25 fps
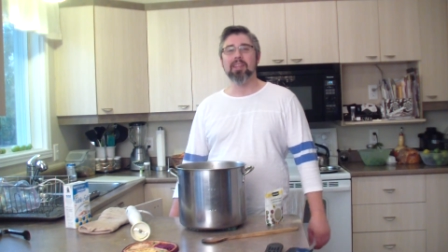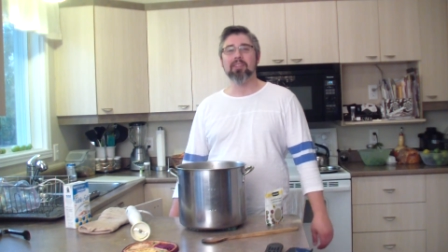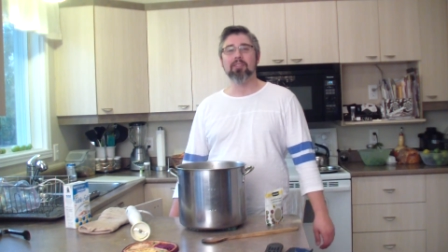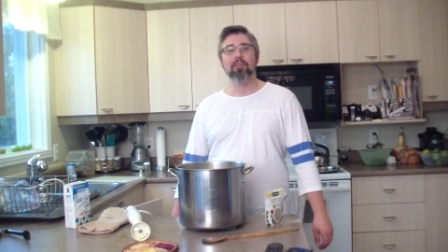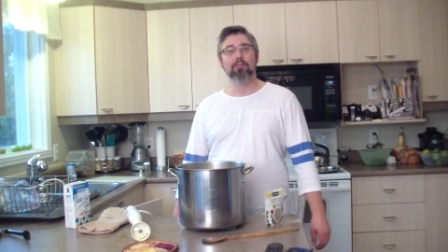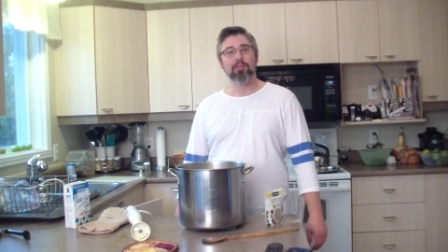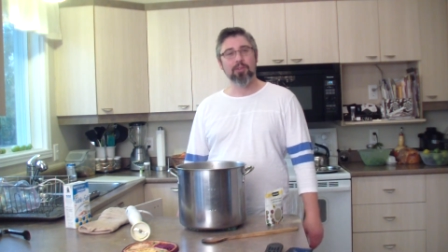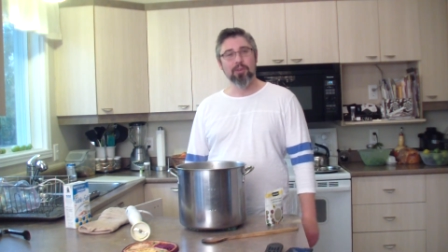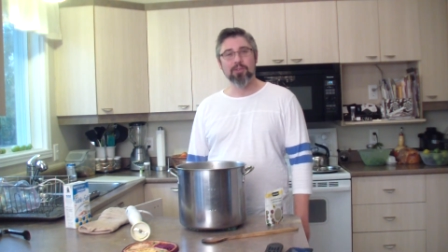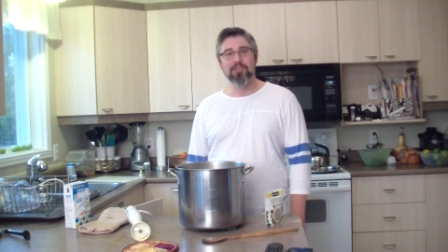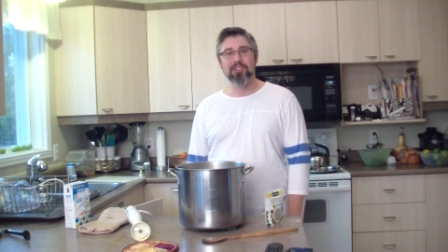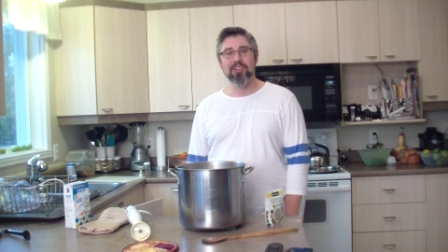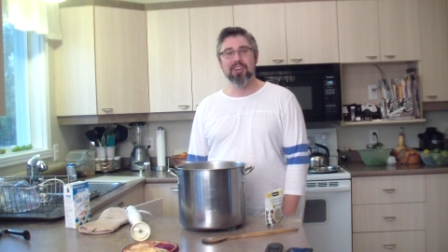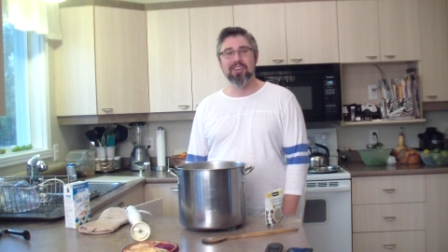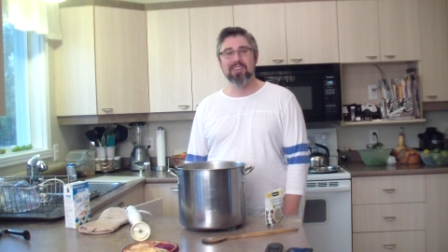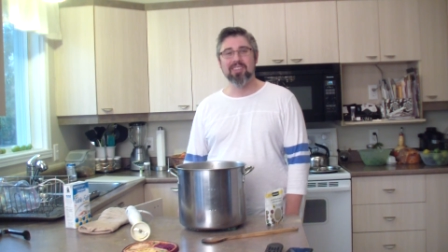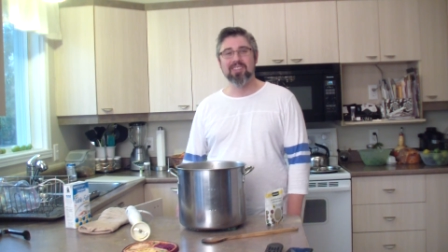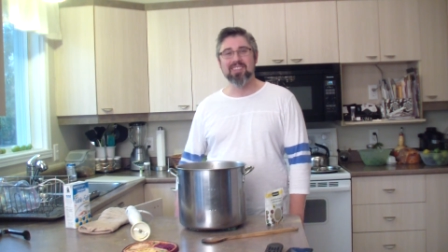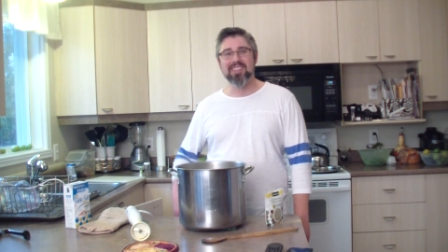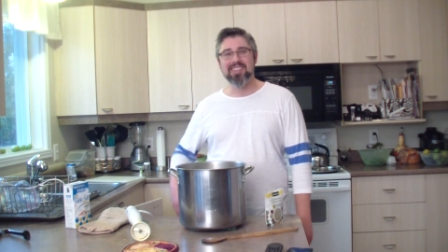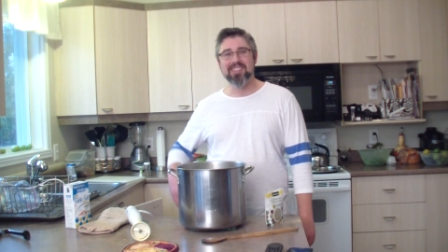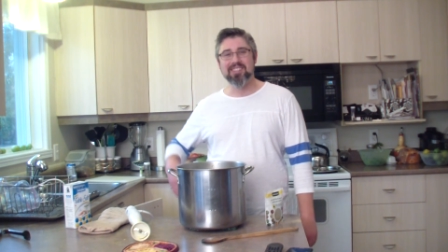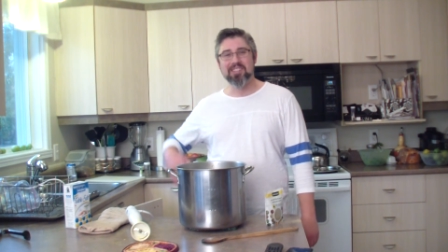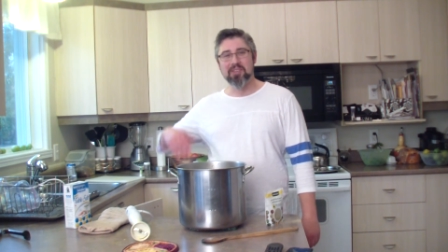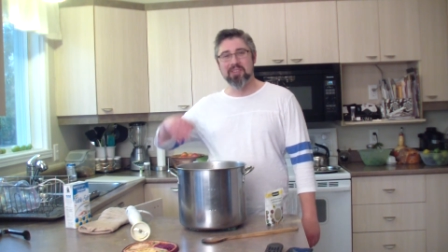in the future.
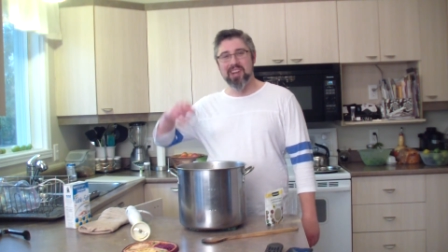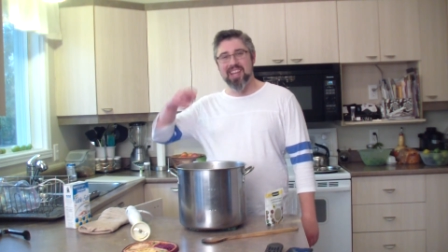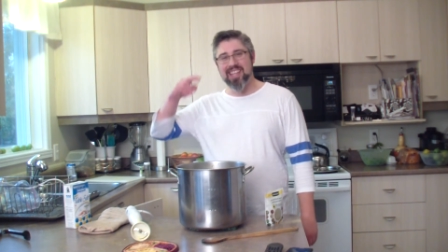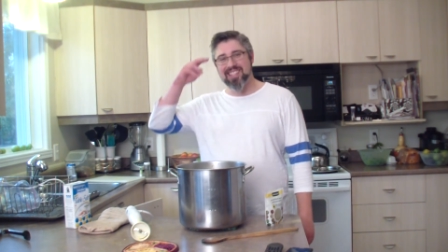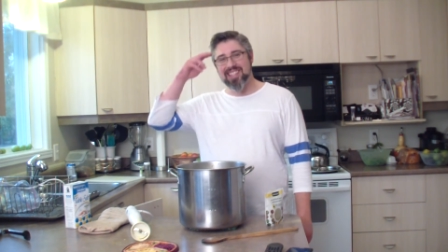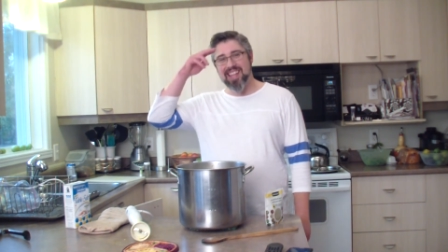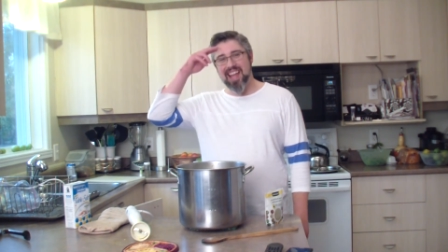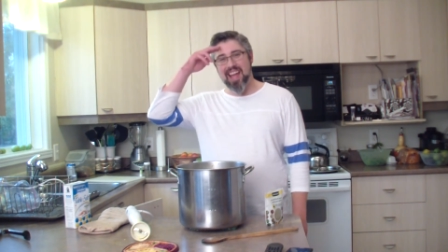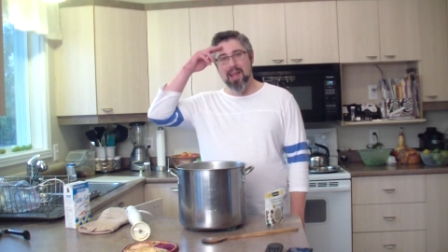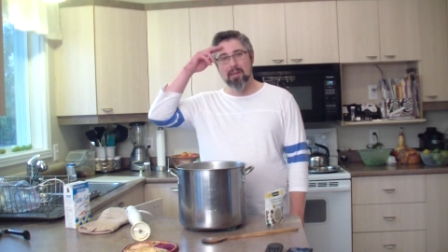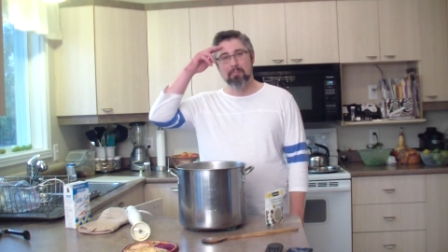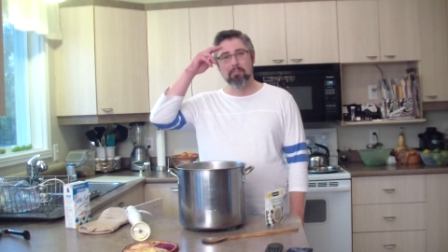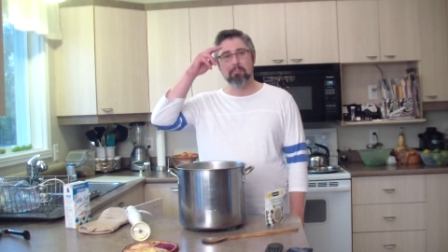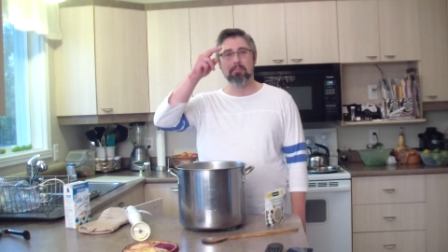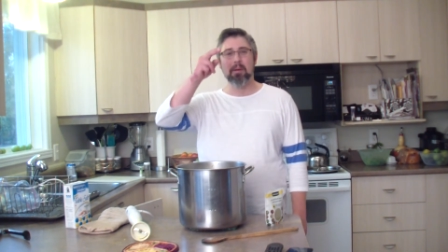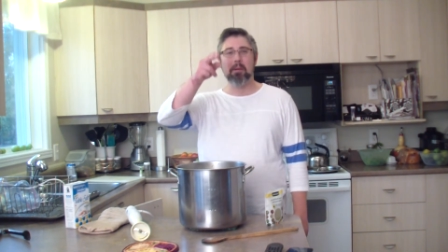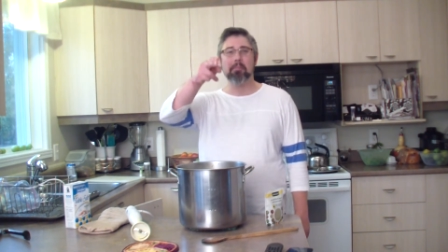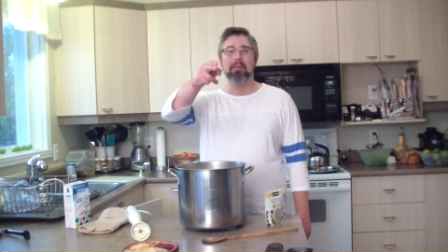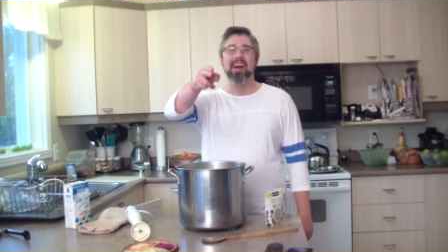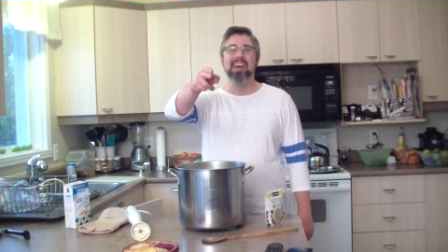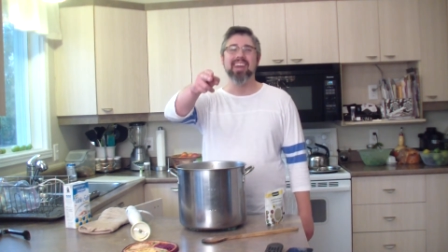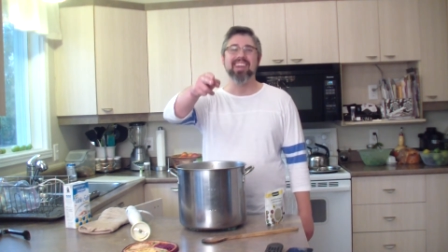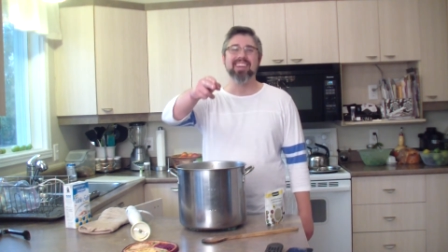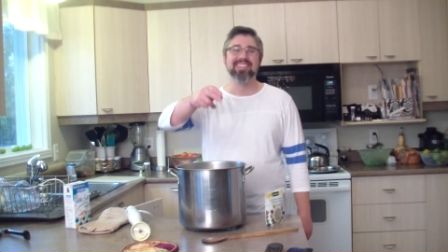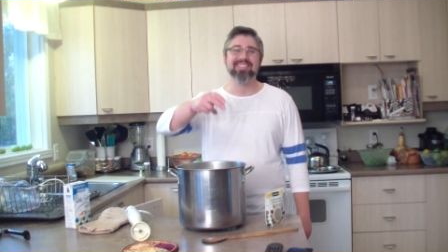See you next time. Bye
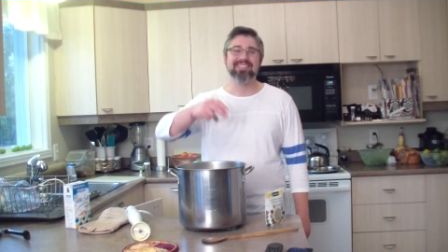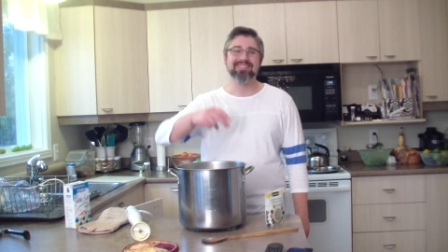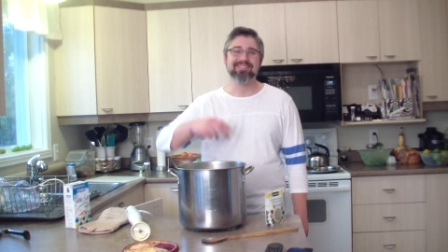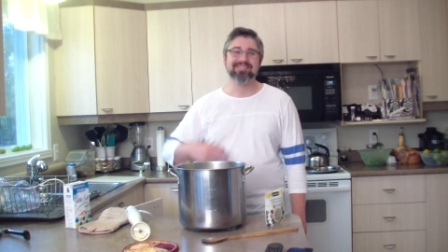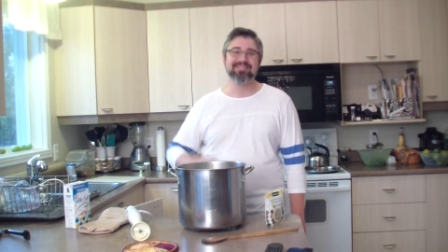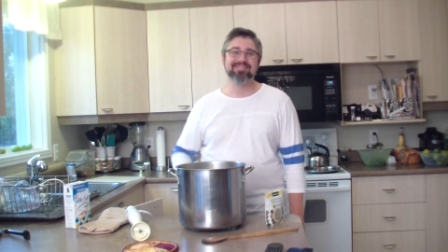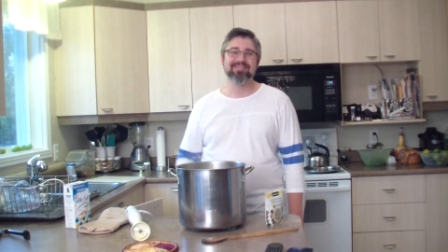bye.